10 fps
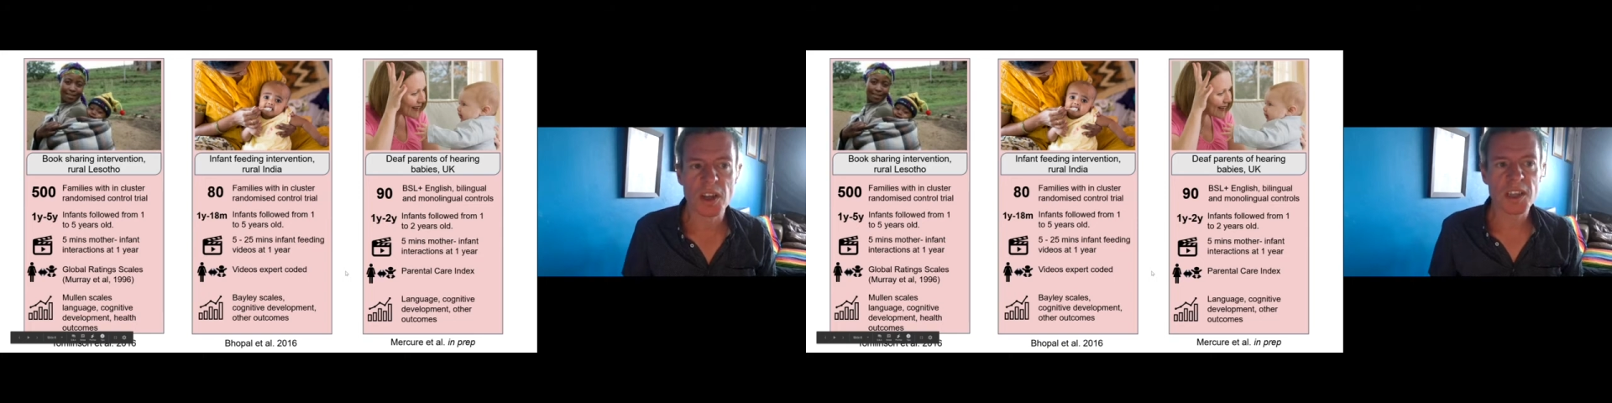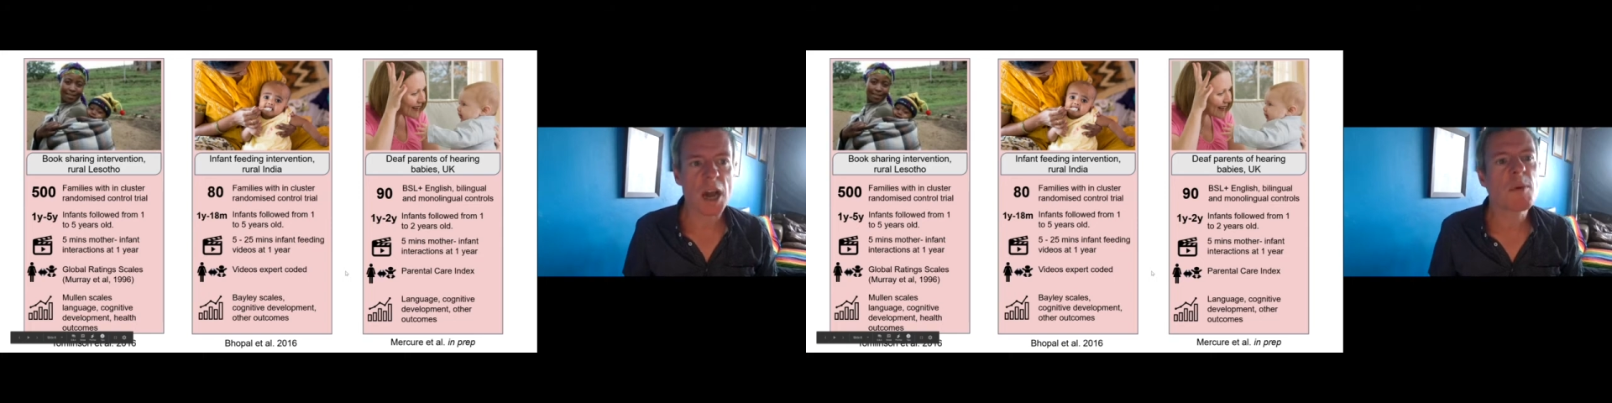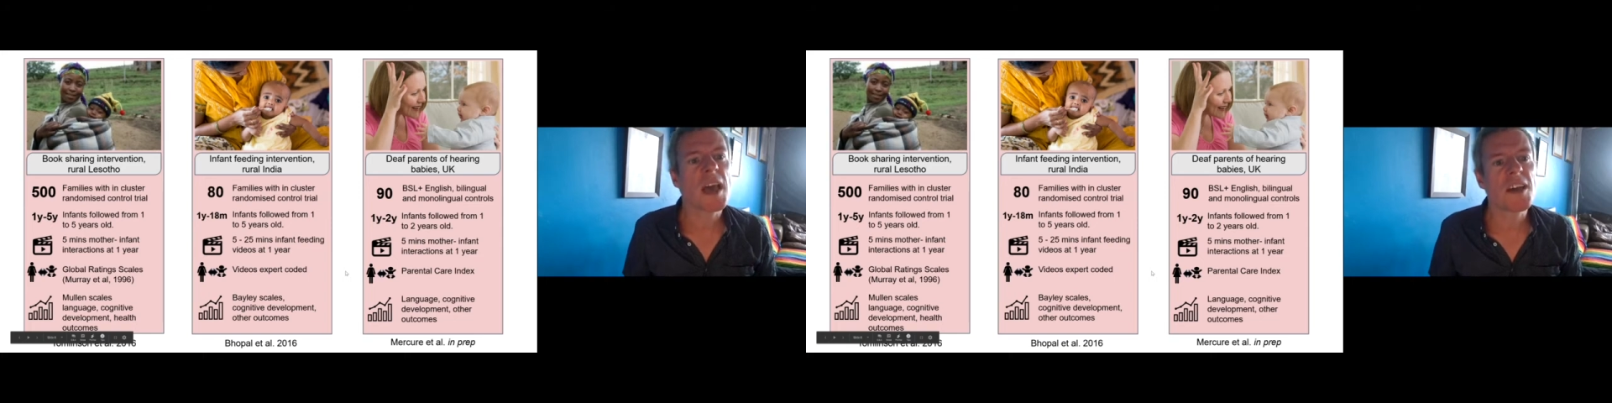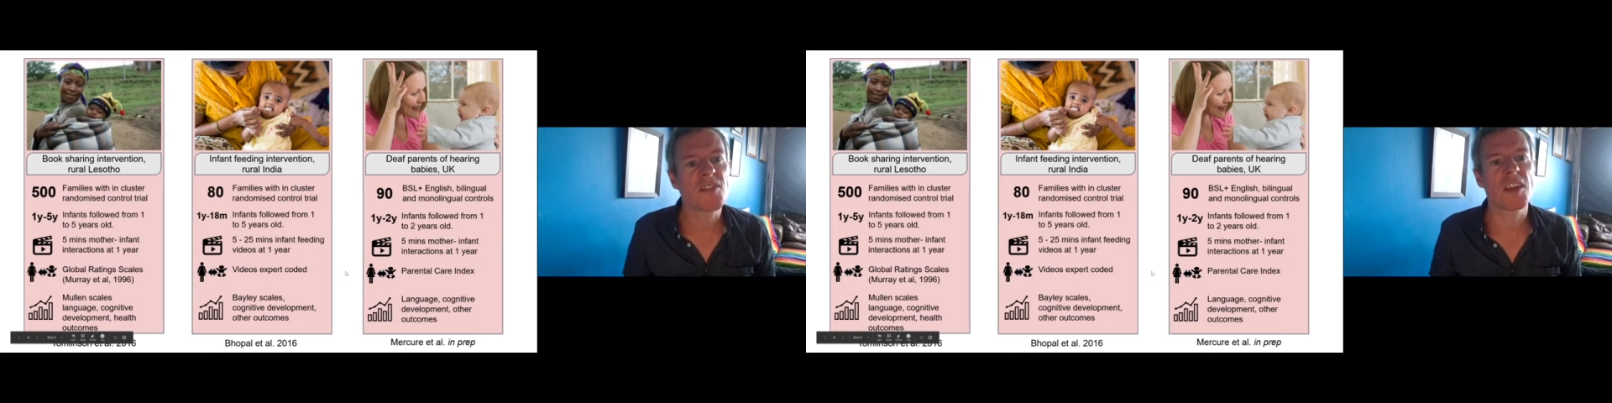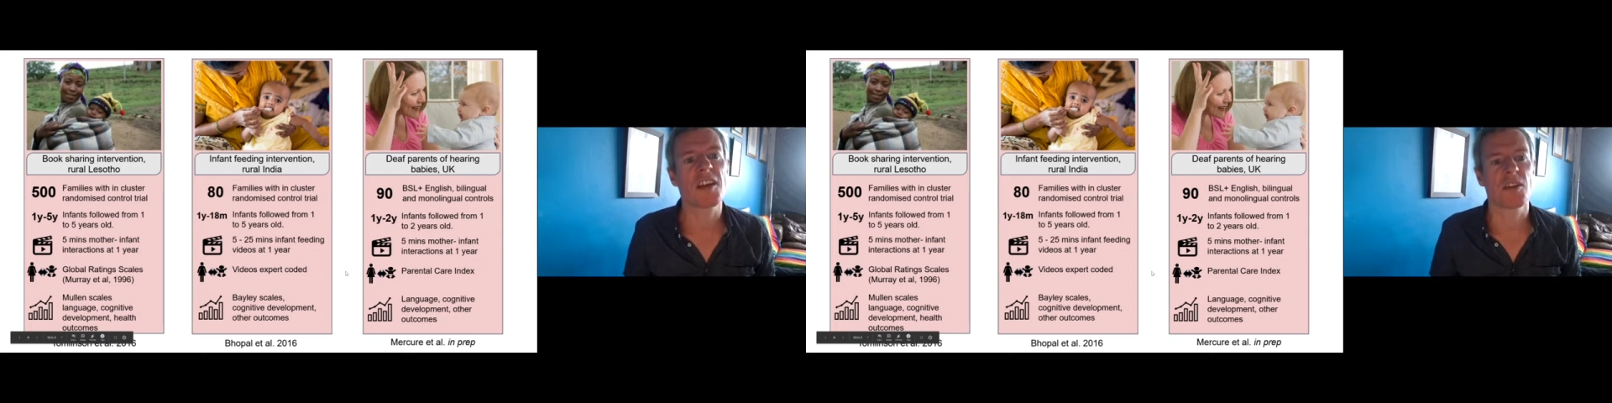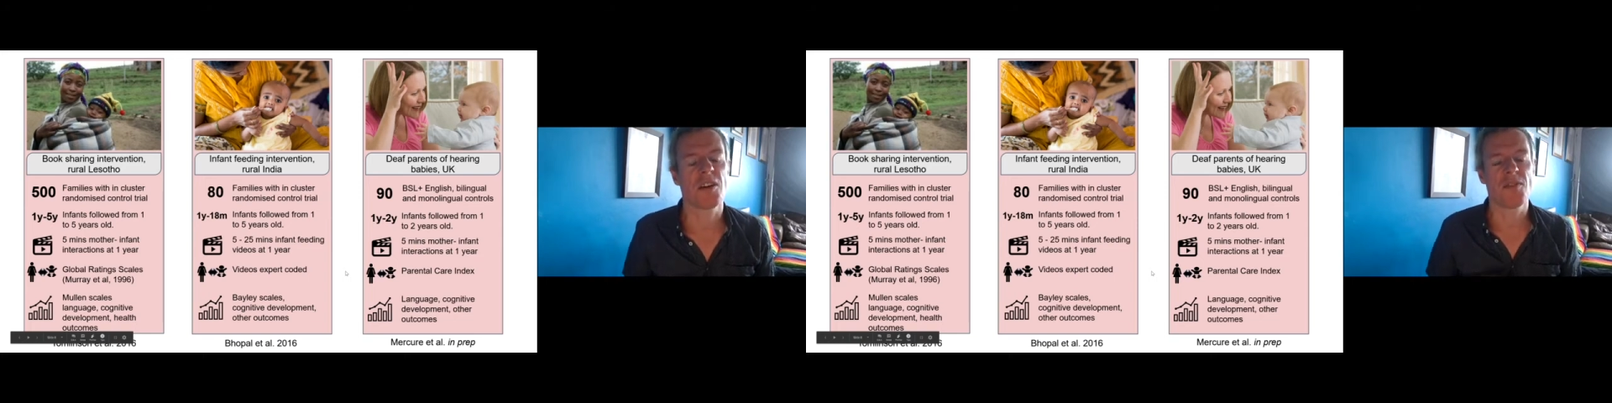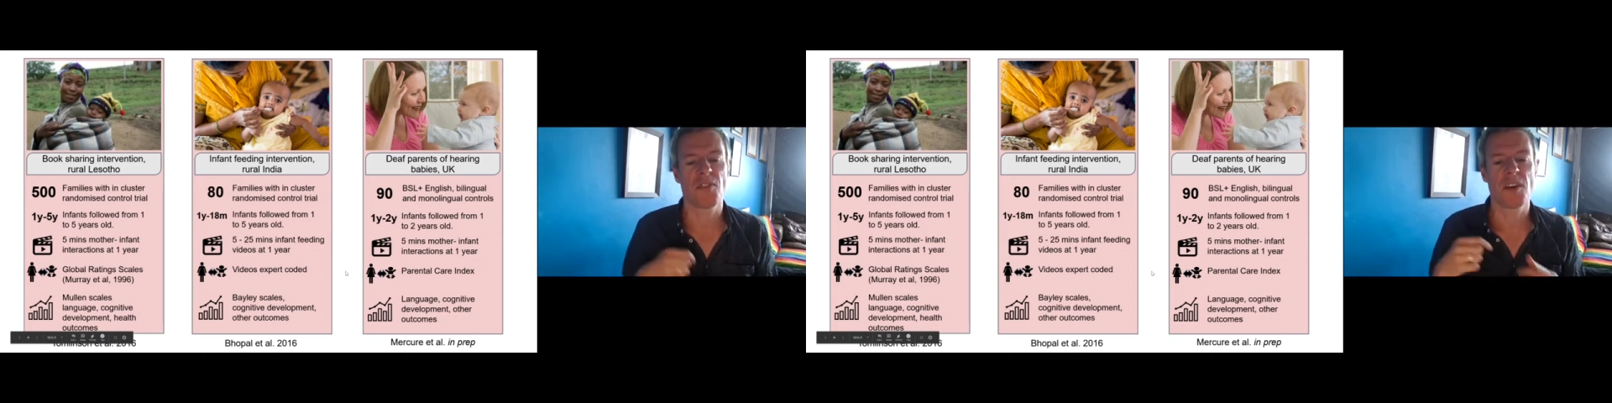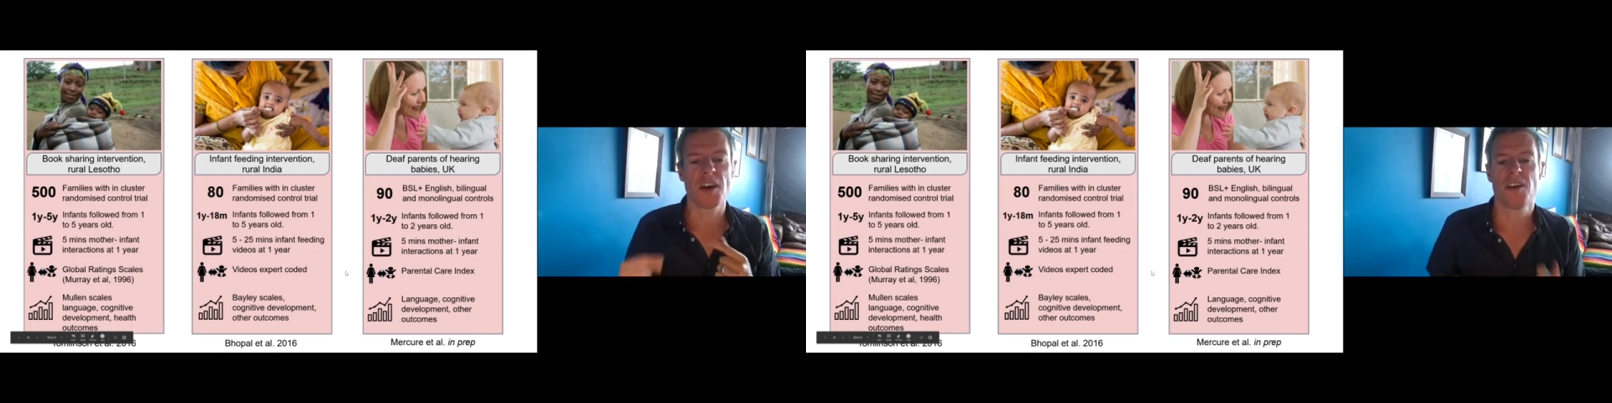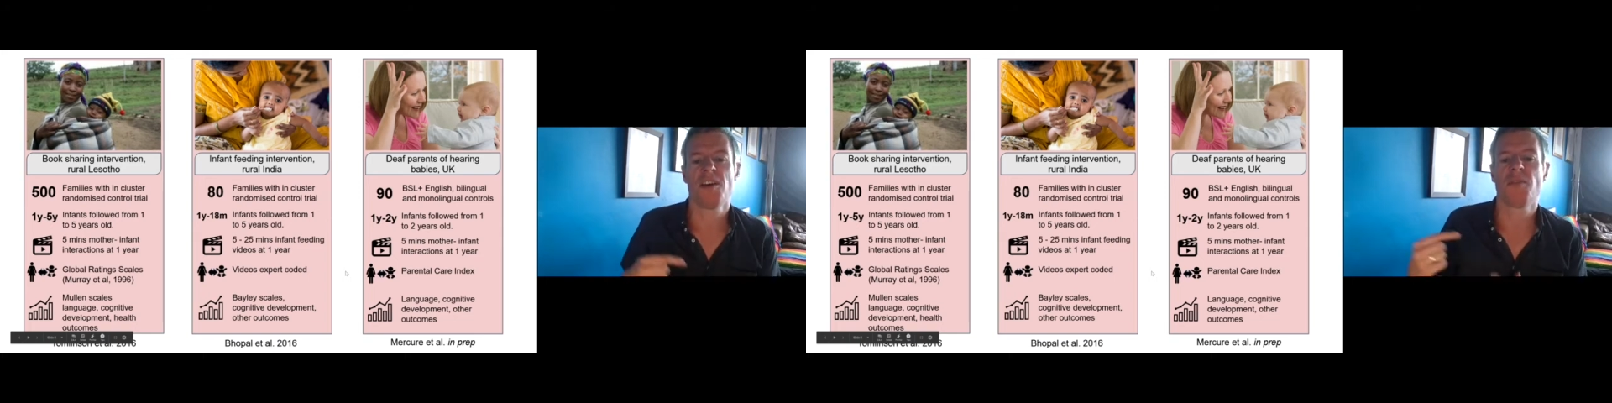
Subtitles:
can we get a signal of the